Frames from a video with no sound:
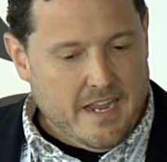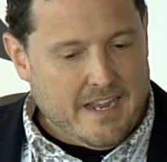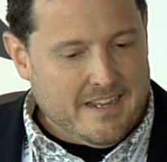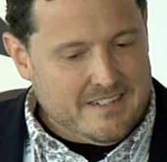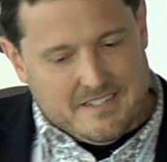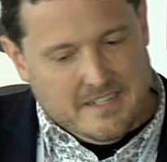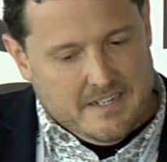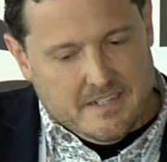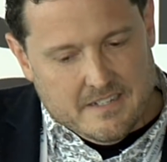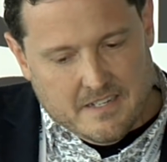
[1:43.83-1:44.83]
And
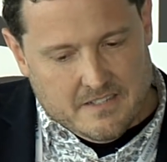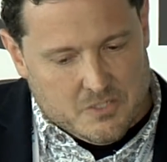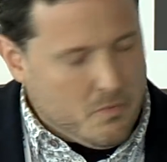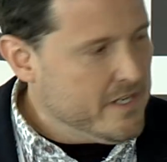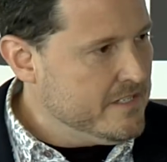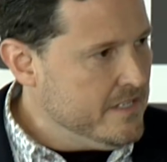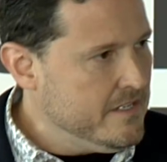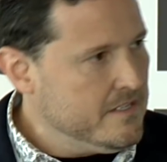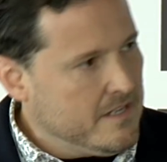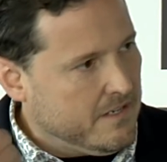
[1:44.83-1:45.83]
in
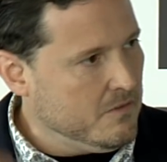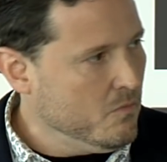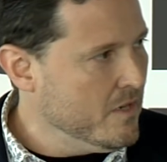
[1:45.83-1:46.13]
2010,